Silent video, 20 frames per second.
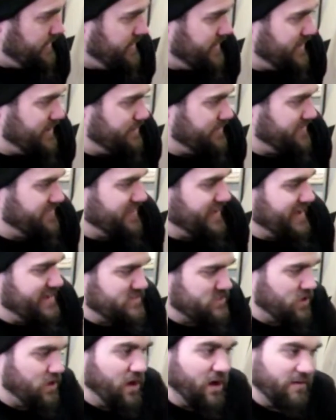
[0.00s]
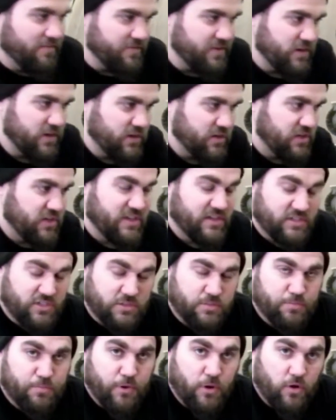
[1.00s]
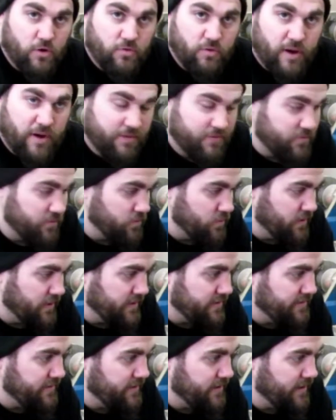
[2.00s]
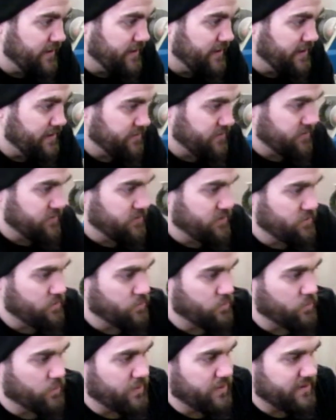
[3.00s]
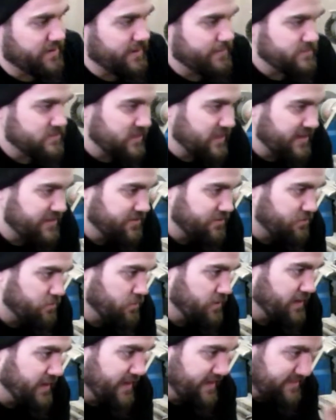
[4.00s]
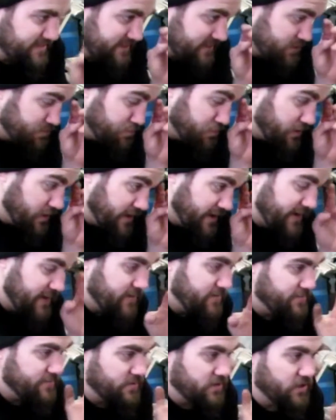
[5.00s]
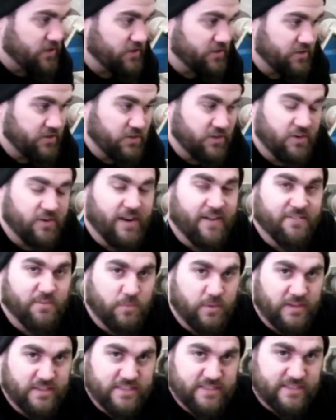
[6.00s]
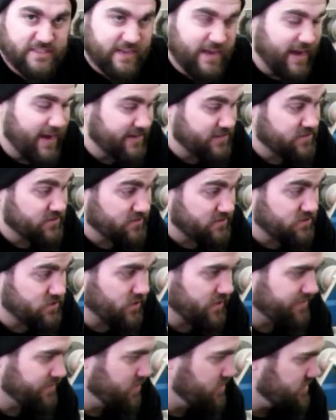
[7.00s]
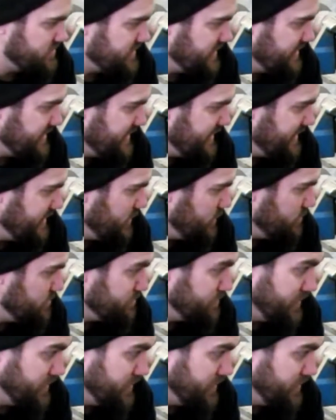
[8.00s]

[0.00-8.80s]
If that's off, you know, you can just burn right through it. When it comes to like the 3/8 inch plate, you know, you don't have to be as exact. So I've noticed that helps.